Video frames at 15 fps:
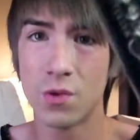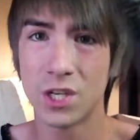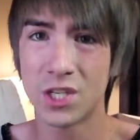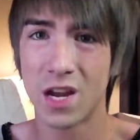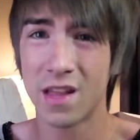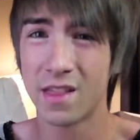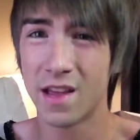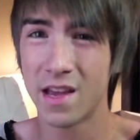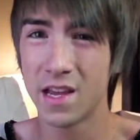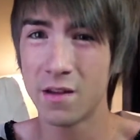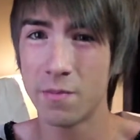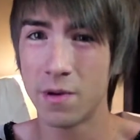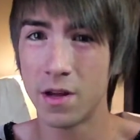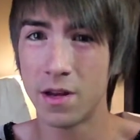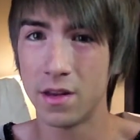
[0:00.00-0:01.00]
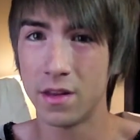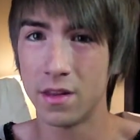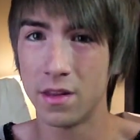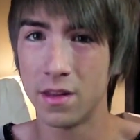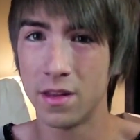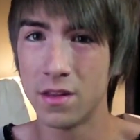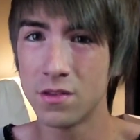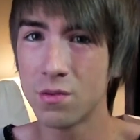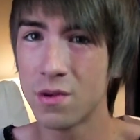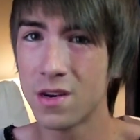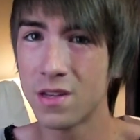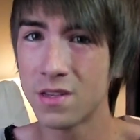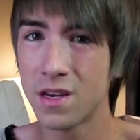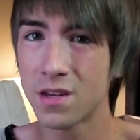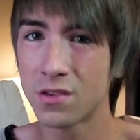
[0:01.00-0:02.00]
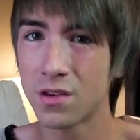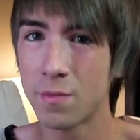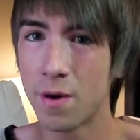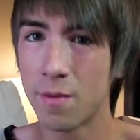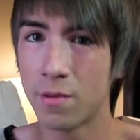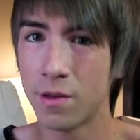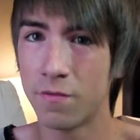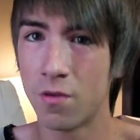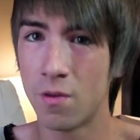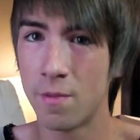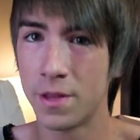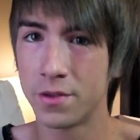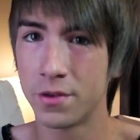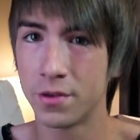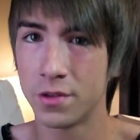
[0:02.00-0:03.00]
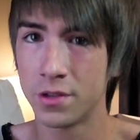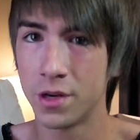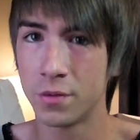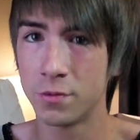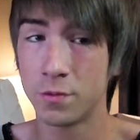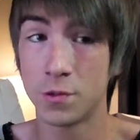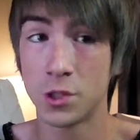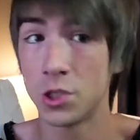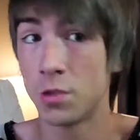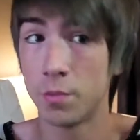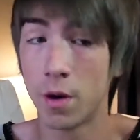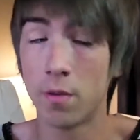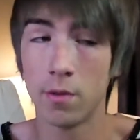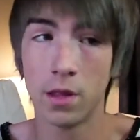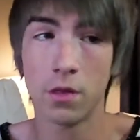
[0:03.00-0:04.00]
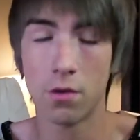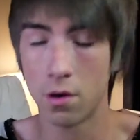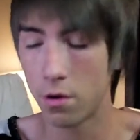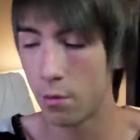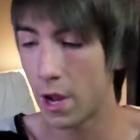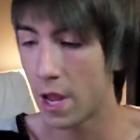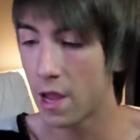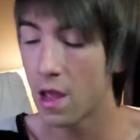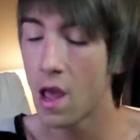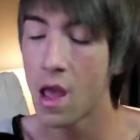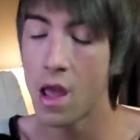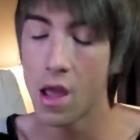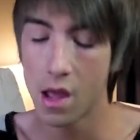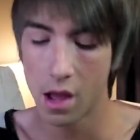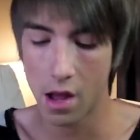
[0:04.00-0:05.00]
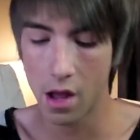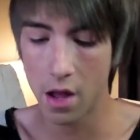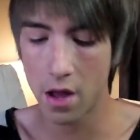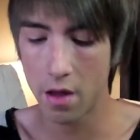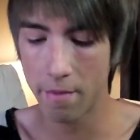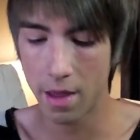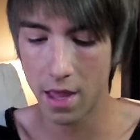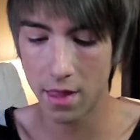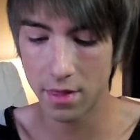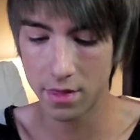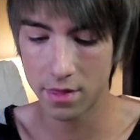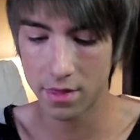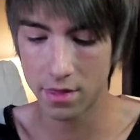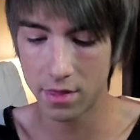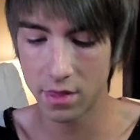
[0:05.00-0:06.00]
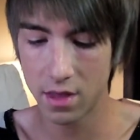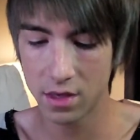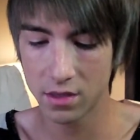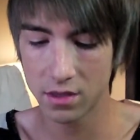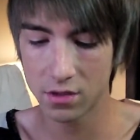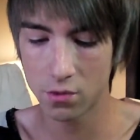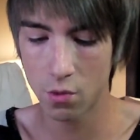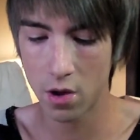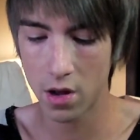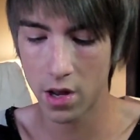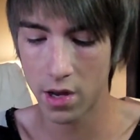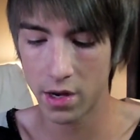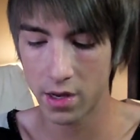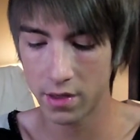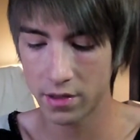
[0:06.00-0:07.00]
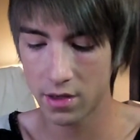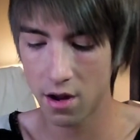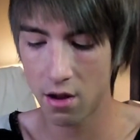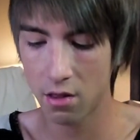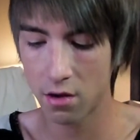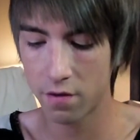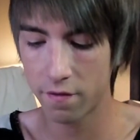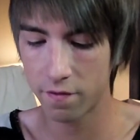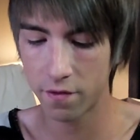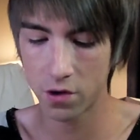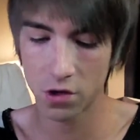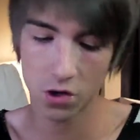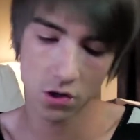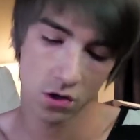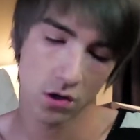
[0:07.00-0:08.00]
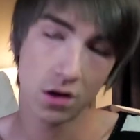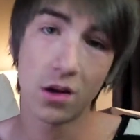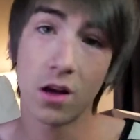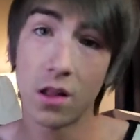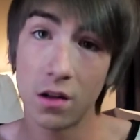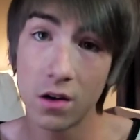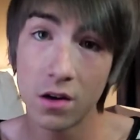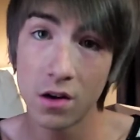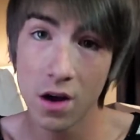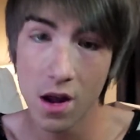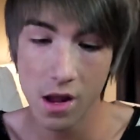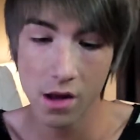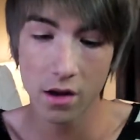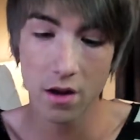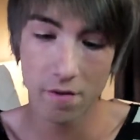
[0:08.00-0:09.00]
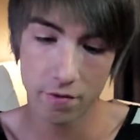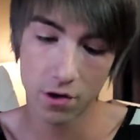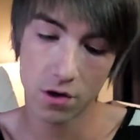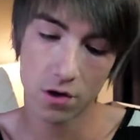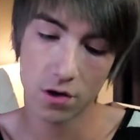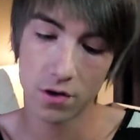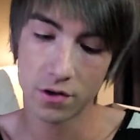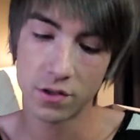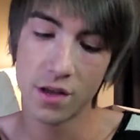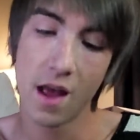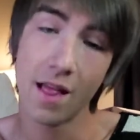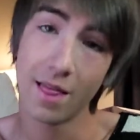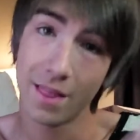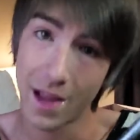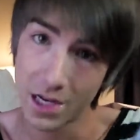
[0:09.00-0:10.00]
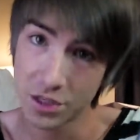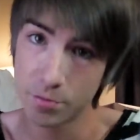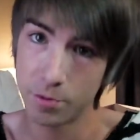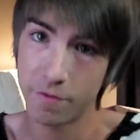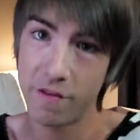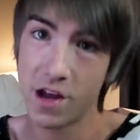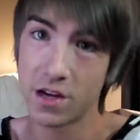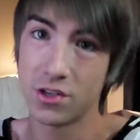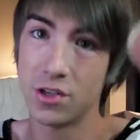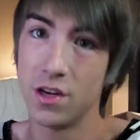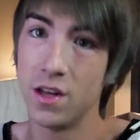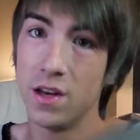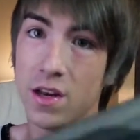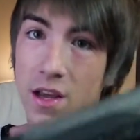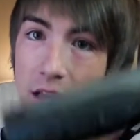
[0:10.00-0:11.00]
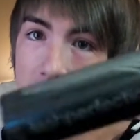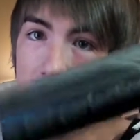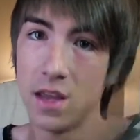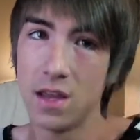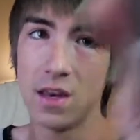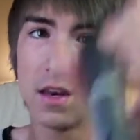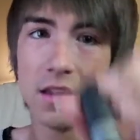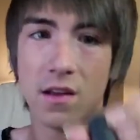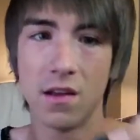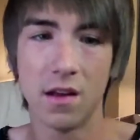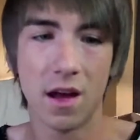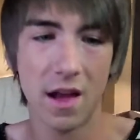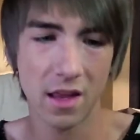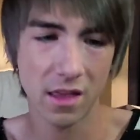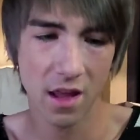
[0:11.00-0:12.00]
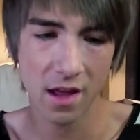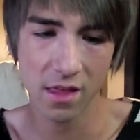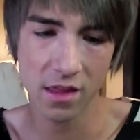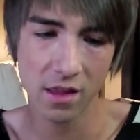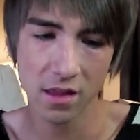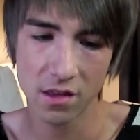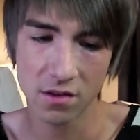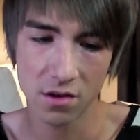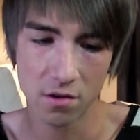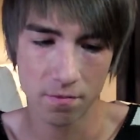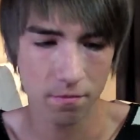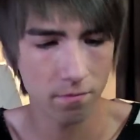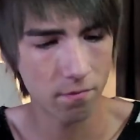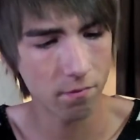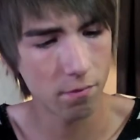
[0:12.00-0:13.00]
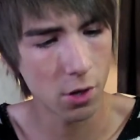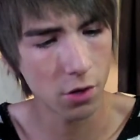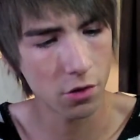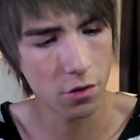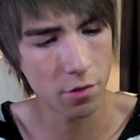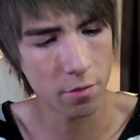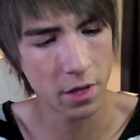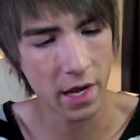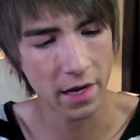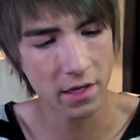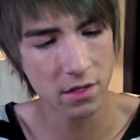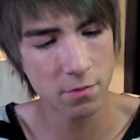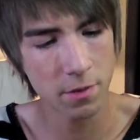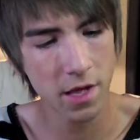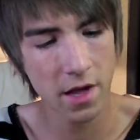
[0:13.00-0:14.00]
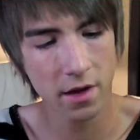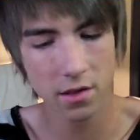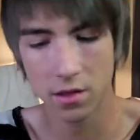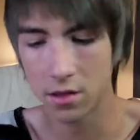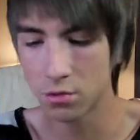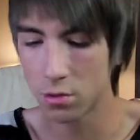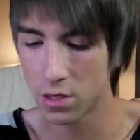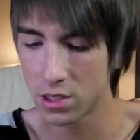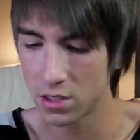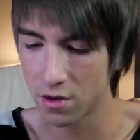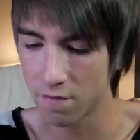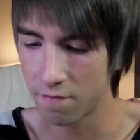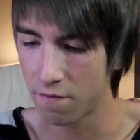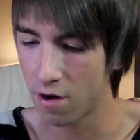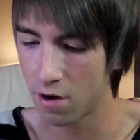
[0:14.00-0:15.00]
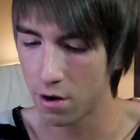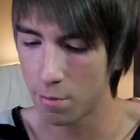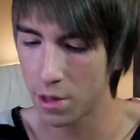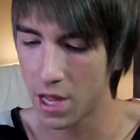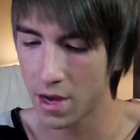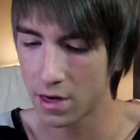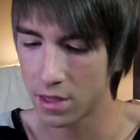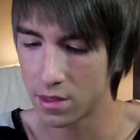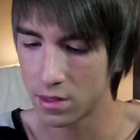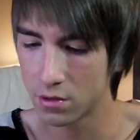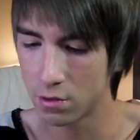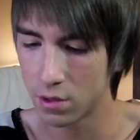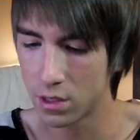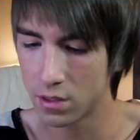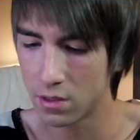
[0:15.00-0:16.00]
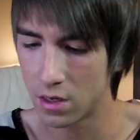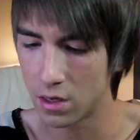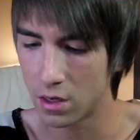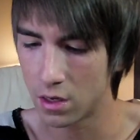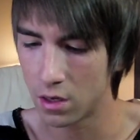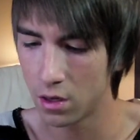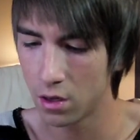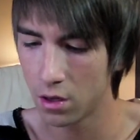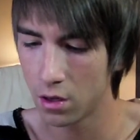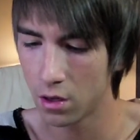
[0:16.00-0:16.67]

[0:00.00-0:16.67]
which I like, but this one is actually probably 4 months old, so I should probably throw it away. And this one is CoverGirl's Lash Perfection in, I think these are both the blackest black. This one is in very black, and this one is in